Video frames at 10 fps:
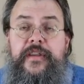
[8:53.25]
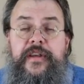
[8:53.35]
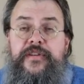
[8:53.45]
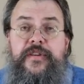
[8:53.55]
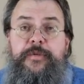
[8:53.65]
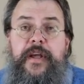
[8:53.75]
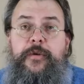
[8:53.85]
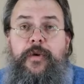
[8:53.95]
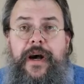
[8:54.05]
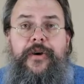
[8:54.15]
These should be
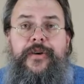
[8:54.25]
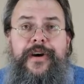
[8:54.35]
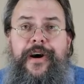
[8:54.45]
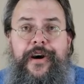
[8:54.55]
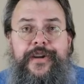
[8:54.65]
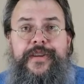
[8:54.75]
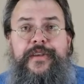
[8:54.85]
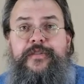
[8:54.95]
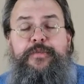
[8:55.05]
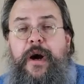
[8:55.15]
like, wow, aren't
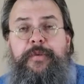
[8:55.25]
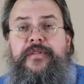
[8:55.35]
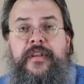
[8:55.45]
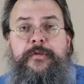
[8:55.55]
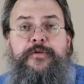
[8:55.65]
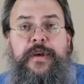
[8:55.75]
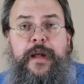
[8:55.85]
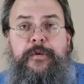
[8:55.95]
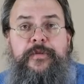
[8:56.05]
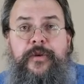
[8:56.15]
these the properties of limits we
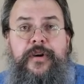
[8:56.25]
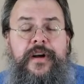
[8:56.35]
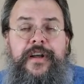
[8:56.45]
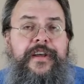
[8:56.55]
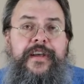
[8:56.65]
had before?